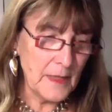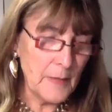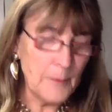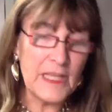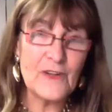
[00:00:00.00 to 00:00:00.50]

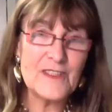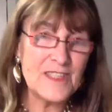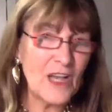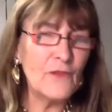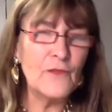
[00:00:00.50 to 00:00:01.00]
Be
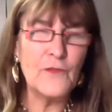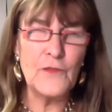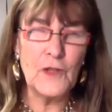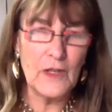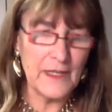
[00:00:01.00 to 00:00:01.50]
yourself
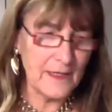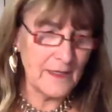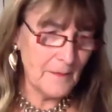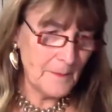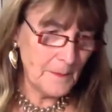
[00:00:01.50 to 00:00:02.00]

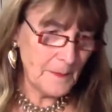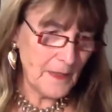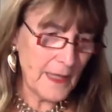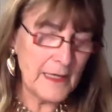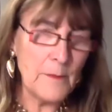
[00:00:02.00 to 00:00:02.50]
fully
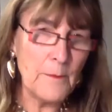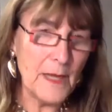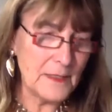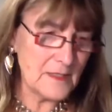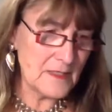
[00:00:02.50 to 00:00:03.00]
and
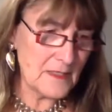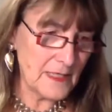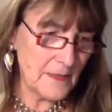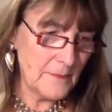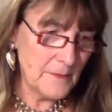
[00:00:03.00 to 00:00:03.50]

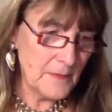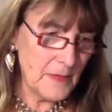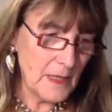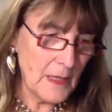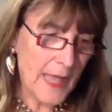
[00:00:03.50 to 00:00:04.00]
immensely.
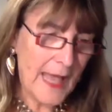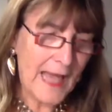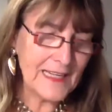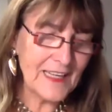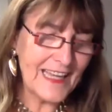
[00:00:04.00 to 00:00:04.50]

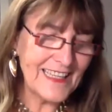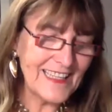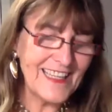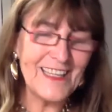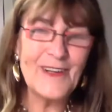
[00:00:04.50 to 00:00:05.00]
Act like a
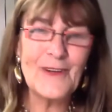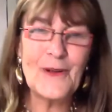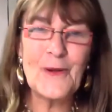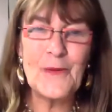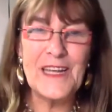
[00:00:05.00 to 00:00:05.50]
king or
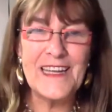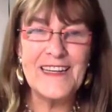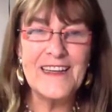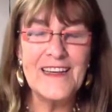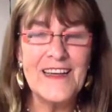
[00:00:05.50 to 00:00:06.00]

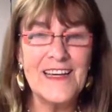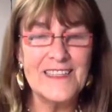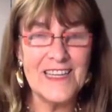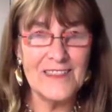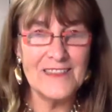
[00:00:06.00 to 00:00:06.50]
queen
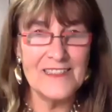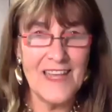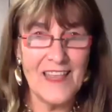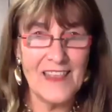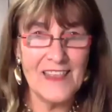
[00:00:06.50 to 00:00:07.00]
until
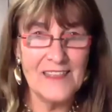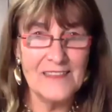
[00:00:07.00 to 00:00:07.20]
death.